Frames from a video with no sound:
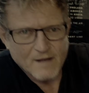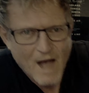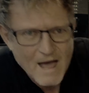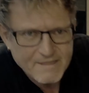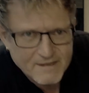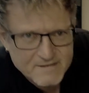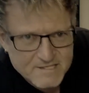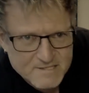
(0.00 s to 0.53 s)
Hi
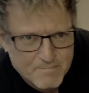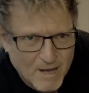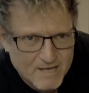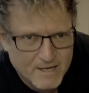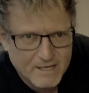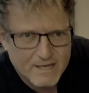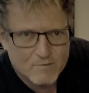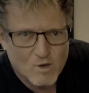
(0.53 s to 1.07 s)
there, this is Mark
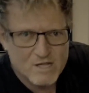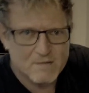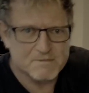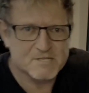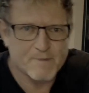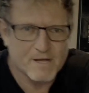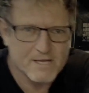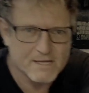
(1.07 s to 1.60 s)
Killian. Welcome
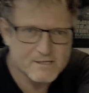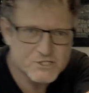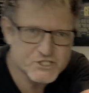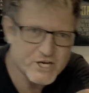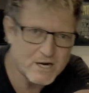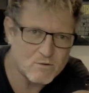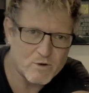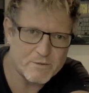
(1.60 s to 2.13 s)
to Mark Killian's
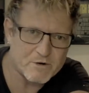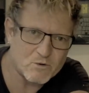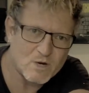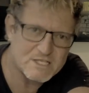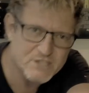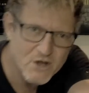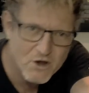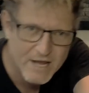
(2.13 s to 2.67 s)
channel where we're
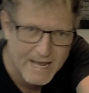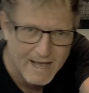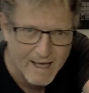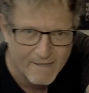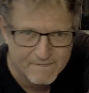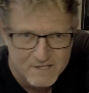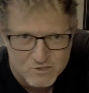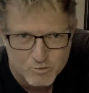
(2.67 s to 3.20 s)
always learning.
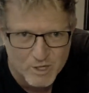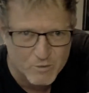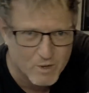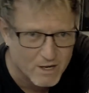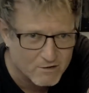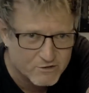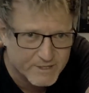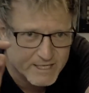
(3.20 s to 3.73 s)
And this week we
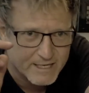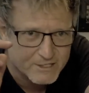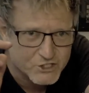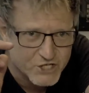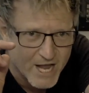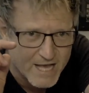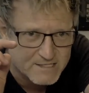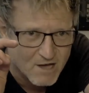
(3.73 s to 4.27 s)
are doing a
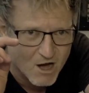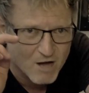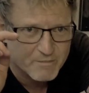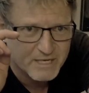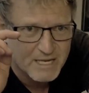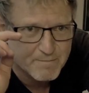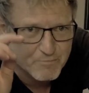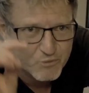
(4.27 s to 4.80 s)
jazz
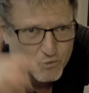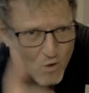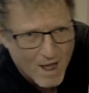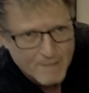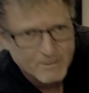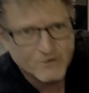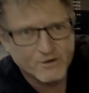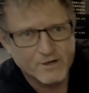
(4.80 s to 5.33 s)
harmony
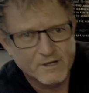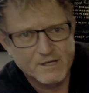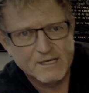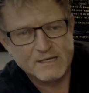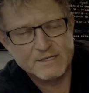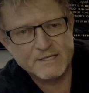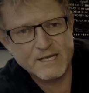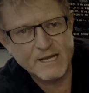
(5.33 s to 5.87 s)
primer
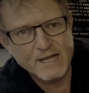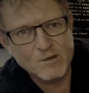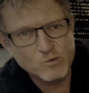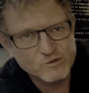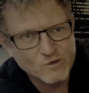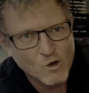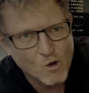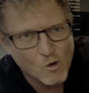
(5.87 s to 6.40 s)
dealing
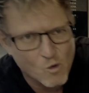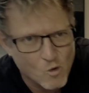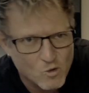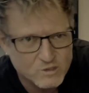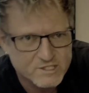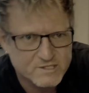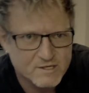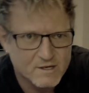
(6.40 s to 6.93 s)
with
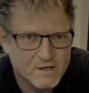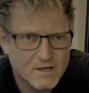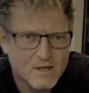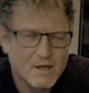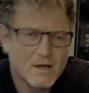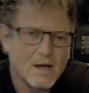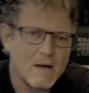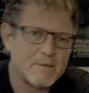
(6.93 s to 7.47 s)
chords.
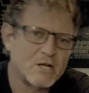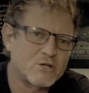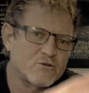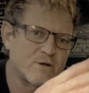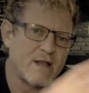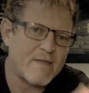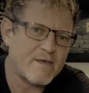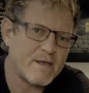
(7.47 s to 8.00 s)
I'm going to do
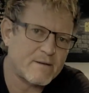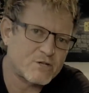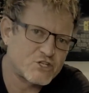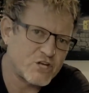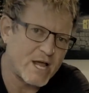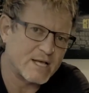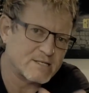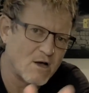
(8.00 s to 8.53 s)
another
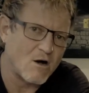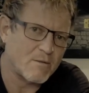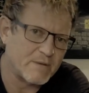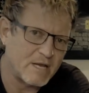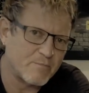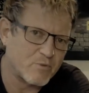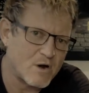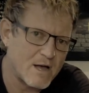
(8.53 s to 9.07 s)
jazz
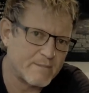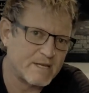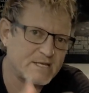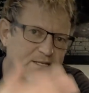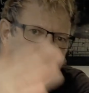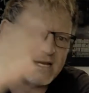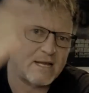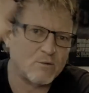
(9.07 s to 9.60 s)
harmony primer
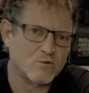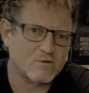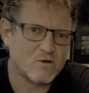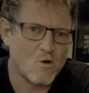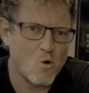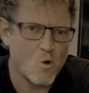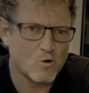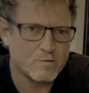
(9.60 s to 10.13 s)
dealing with
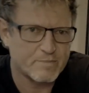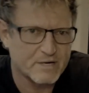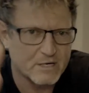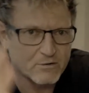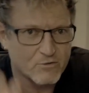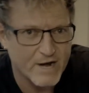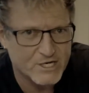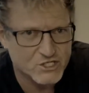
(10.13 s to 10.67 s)
chord
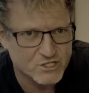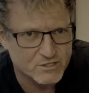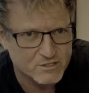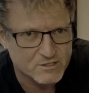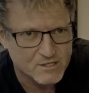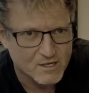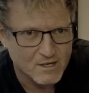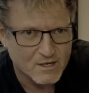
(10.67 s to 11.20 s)

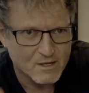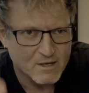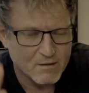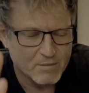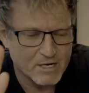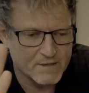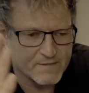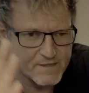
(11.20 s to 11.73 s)
progressions.
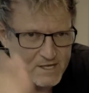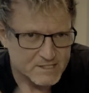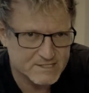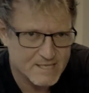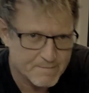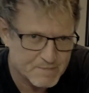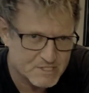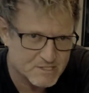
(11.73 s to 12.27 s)
But in this
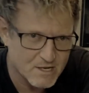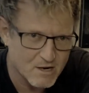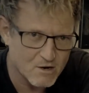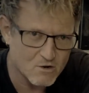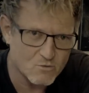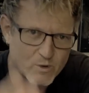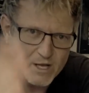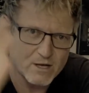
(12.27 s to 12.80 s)

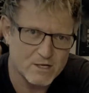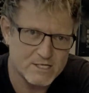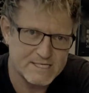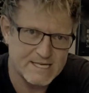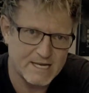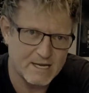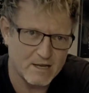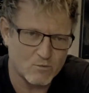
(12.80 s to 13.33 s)
episode we are
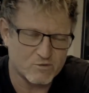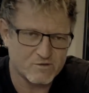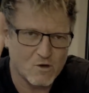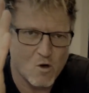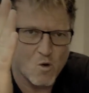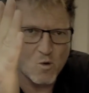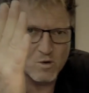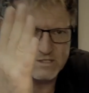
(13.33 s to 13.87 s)
dealing with
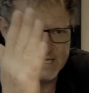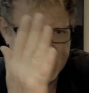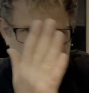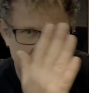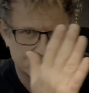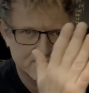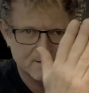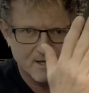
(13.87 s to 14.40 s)
chords
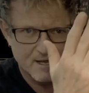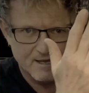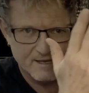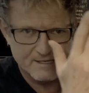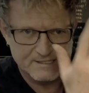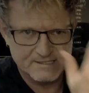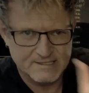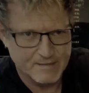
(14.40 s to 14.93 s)
as
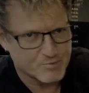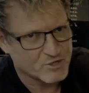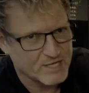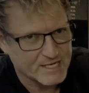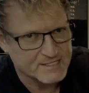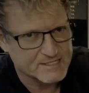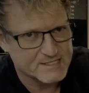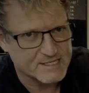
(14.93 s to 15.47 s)
separate
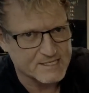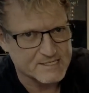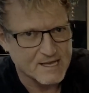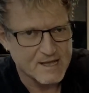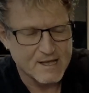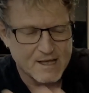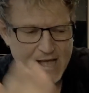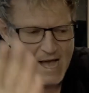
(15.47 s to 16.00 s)
entities.
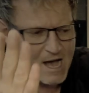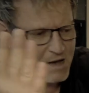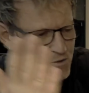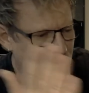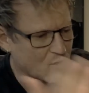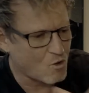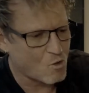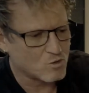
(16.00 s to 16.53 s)
How
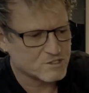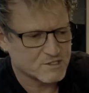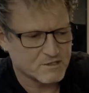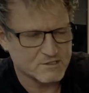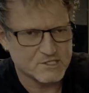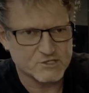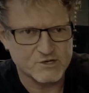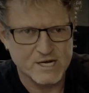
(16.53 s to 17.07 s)
are chords
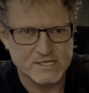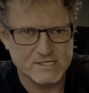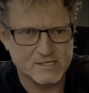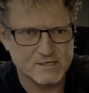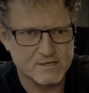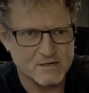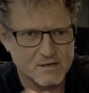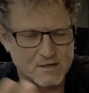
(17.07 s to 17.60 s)

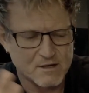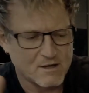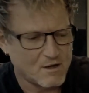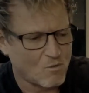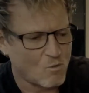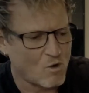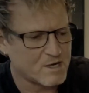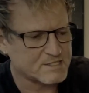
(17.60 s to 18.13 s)
constructed?
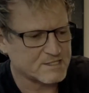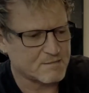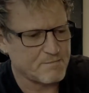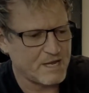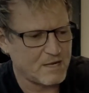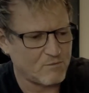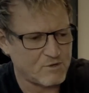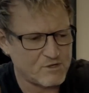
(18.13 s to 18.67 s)
What does it
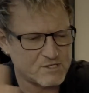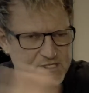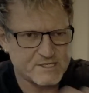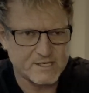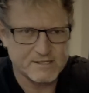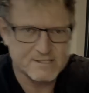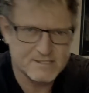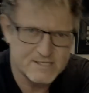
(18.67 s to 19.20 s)
mean when you see
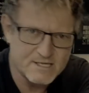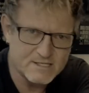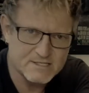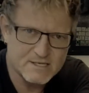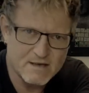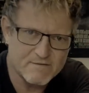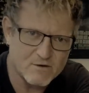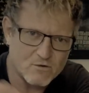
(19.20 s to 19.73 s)
a
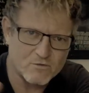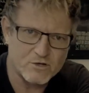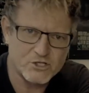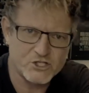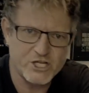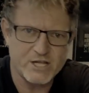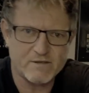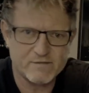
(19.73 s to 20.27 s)
C7 or a
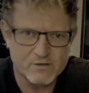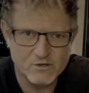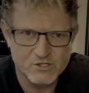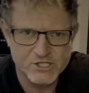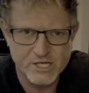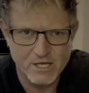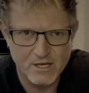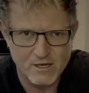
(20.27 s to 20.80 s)

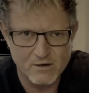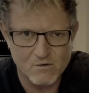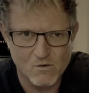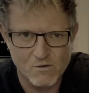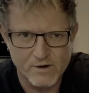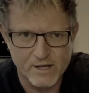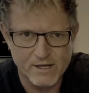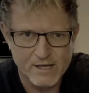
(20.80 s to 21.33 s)
G13
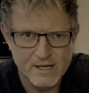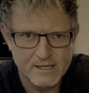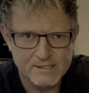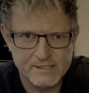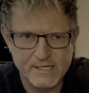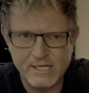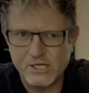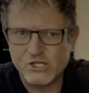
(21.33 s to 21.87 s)
or a
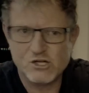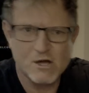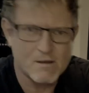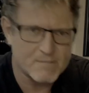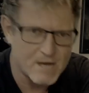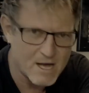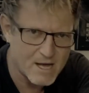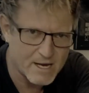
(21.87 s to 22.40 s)
D sharp
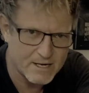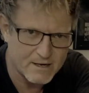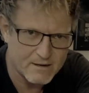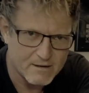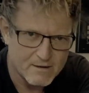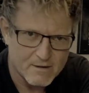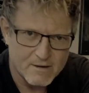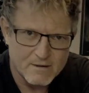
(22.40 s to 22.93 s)
9?
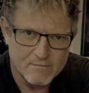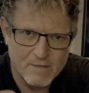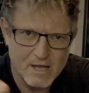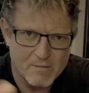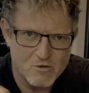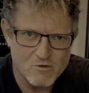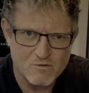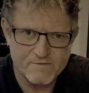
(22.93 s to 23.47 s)

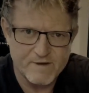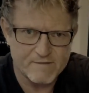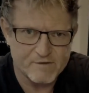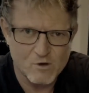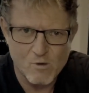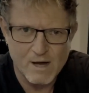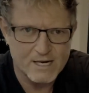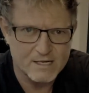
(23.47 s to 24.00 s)
Maybe you've never
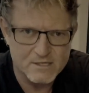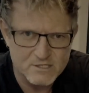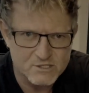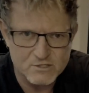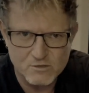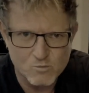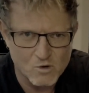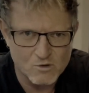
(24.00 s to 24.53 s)
quite
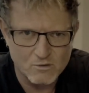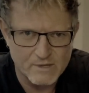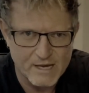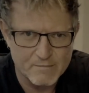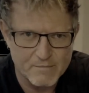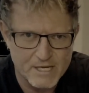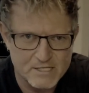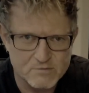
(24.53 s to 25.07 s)
understood what all
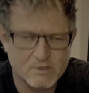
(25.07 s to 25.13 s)
that means.